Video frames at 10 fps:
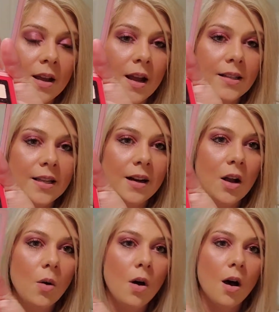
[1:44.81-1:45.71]
It didn't
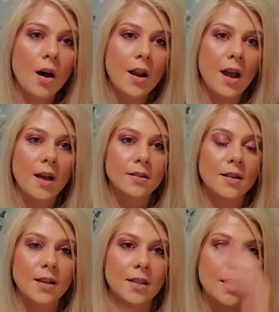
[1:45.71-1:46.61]
go on as
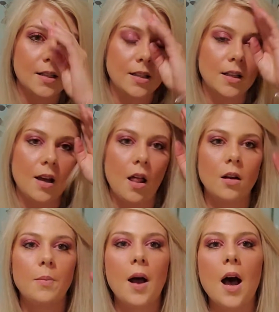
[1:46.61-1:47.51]
nicely as like the
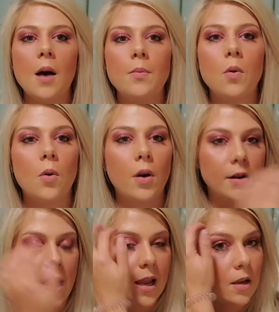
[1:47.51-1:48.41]
ColourPop or
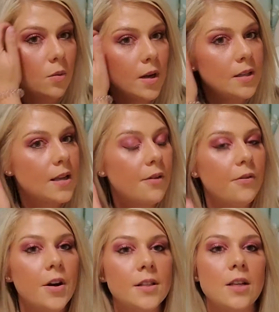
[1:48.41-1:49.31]
Naked ones at
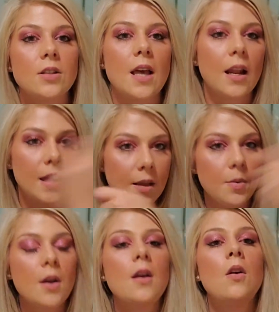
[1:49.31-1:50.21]
first. I just had to keep
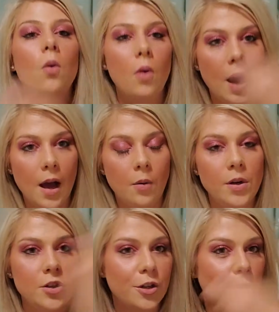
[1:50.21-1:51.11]

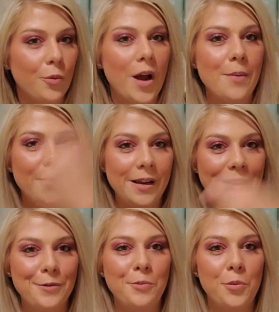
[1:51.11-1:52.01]
windshield
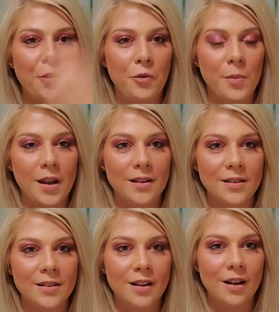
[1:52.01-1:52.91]
wiping
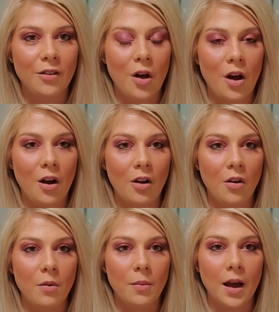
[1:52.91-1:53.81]
movements
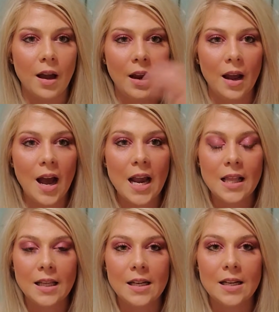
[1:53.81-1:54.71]
along my
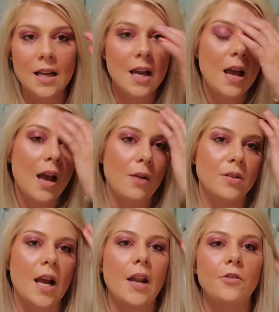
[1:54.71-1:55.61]
eyelid. It was
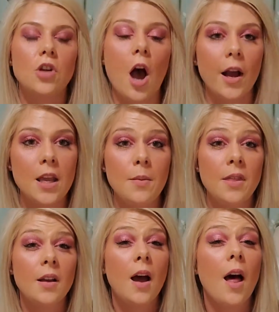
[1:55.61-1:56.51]
kind of chalky, but the
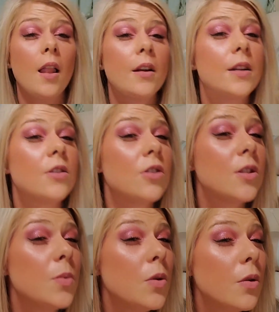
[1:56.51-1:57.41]
color is
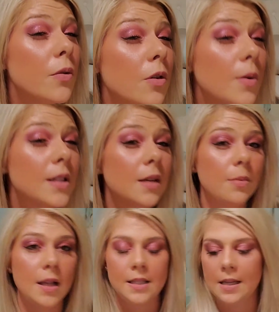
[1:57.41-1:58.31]
just beautiful once it
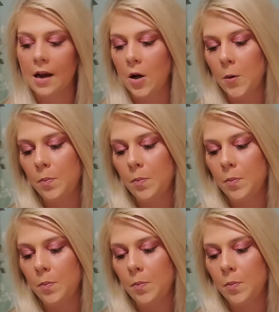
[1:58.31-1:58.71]
blends out.